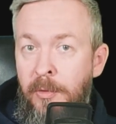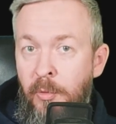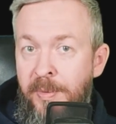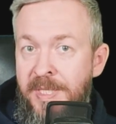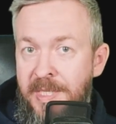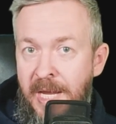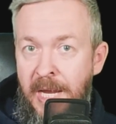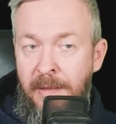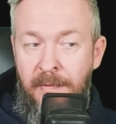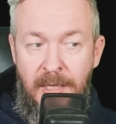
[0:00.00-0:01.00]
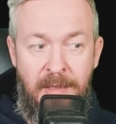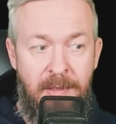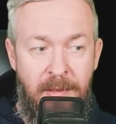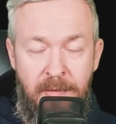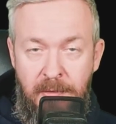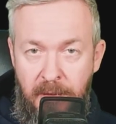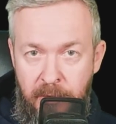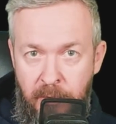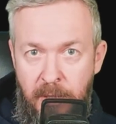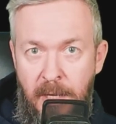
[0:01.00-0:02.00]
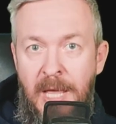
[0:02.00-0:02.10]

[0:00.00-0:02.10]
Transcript: to be scanned and that your